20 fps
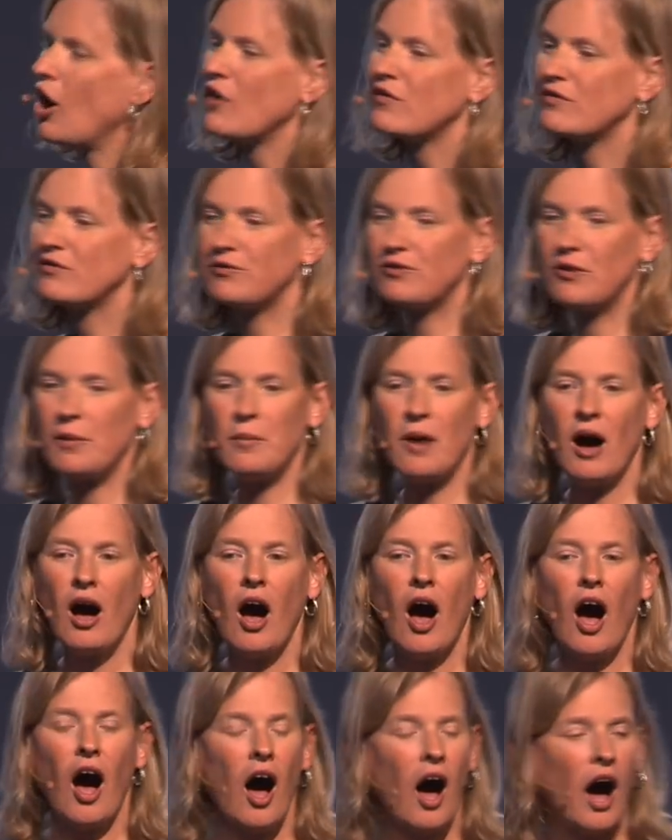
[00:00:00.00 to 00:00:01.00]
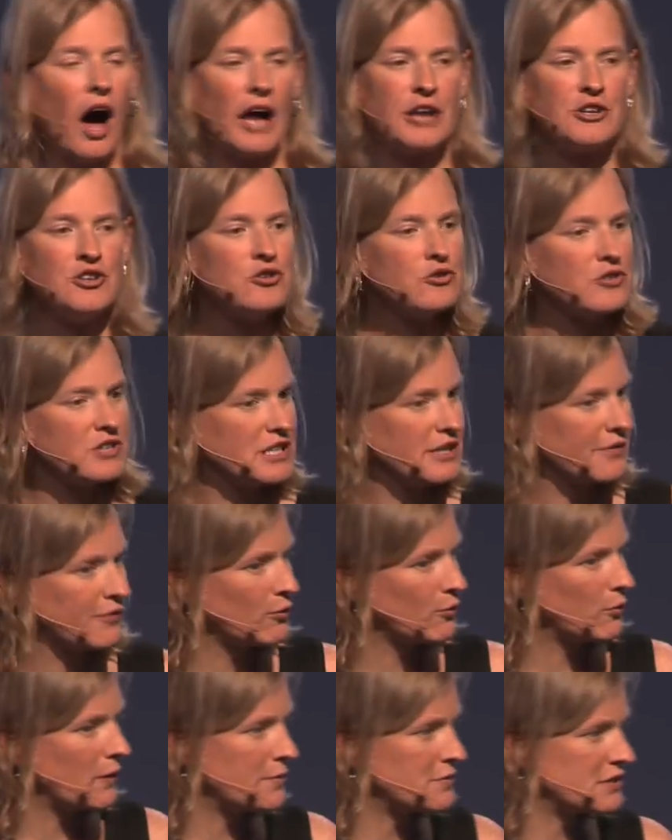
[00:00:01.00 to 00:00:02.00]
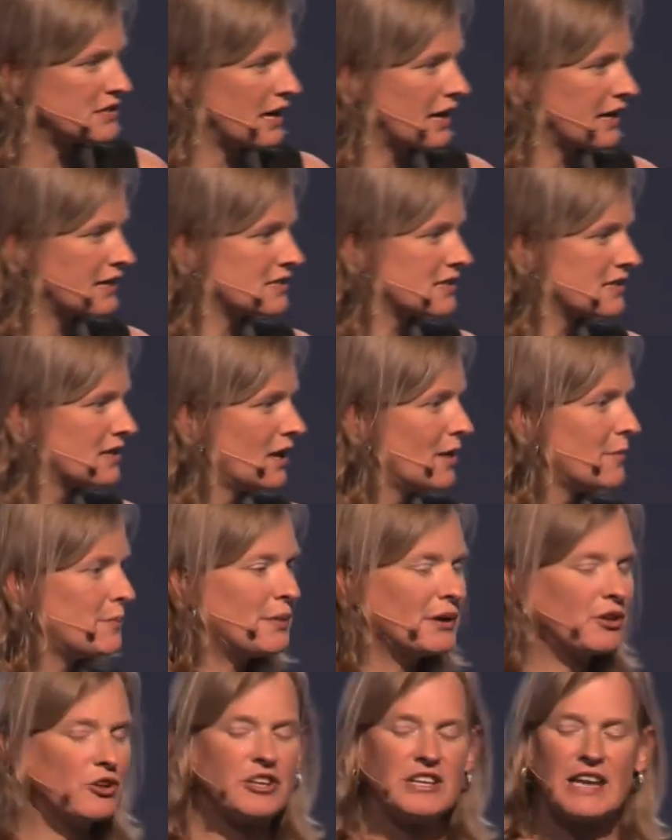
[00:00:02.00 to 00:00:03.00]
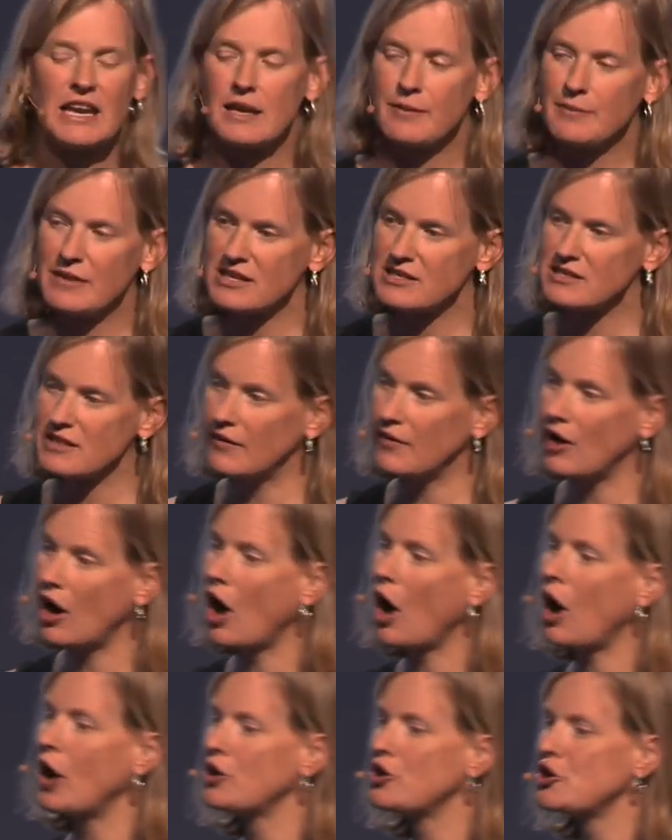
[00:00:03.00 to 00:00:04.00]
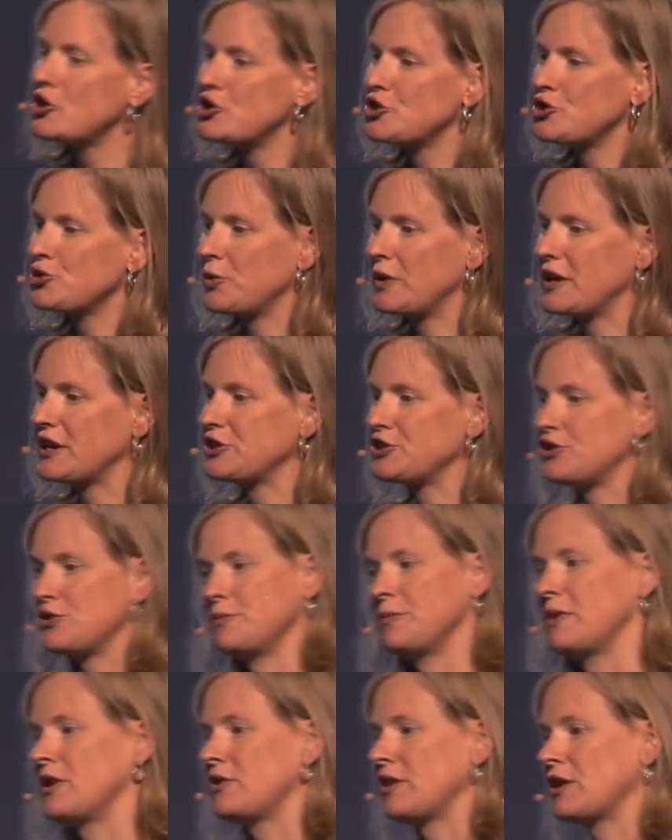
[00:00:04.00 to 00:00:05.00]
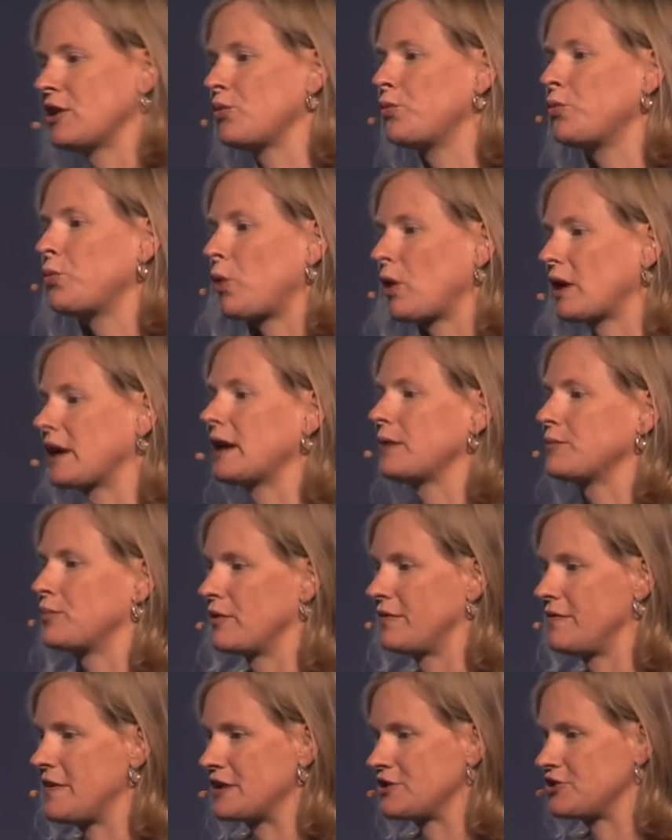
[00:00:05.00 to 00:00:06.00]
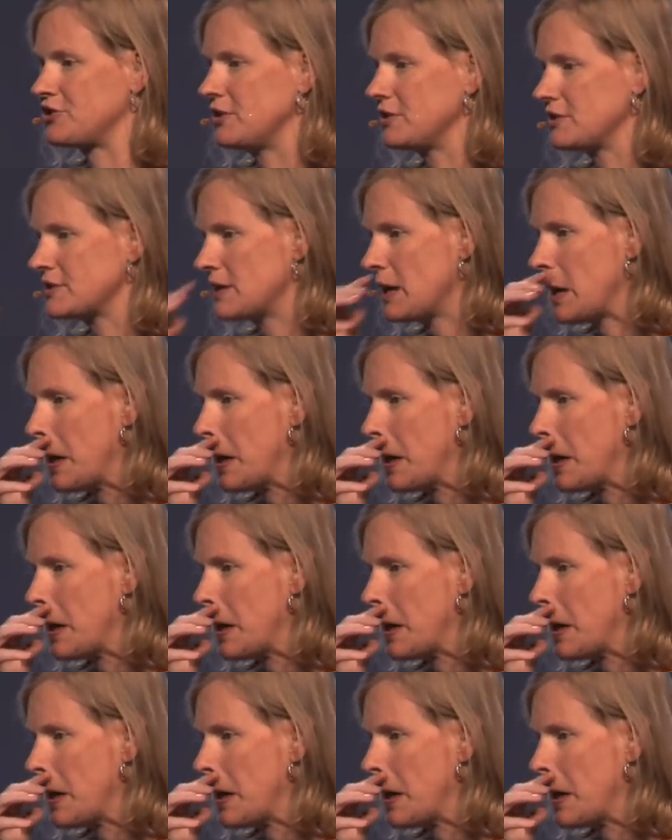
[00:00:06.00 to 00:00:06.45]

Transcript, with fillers: from 100 different websites build a database of 122 million working professionals.